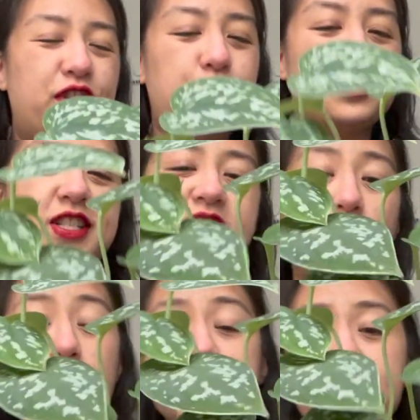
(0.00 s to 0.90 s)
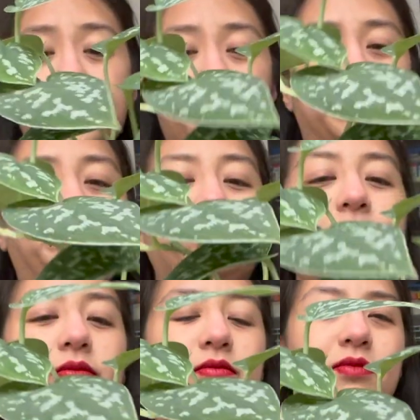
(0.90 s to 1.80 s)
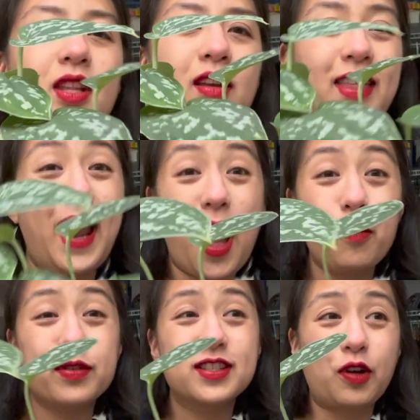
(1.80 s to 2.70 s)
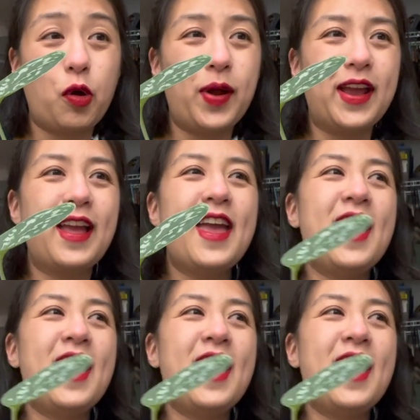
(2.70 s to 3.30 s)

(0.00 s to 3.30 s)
those starts that I was growing,